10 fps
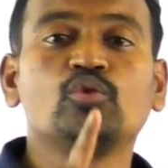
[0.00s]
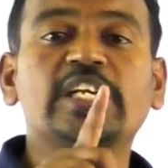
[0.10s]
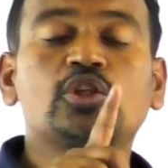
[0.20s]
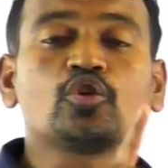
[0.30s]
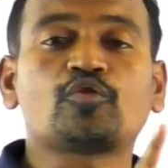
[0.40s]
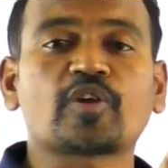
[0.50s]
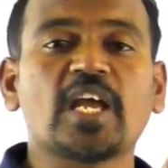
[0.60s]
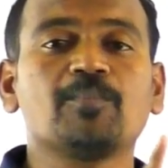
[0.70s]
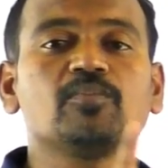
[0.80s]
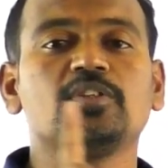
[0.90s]
need to
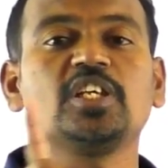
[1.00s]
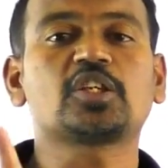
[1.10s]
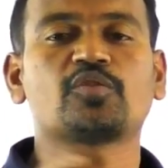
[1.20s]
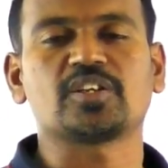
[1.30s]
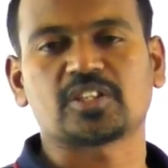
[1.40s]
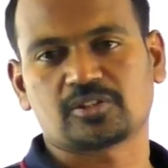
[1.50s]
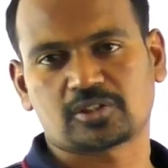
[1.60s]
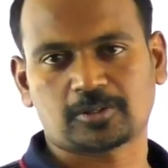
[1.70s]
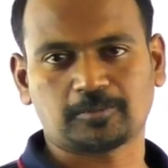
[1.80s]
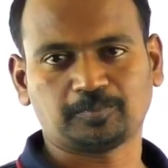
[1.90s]
frame
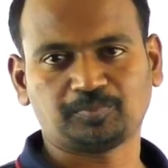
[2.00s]
equations.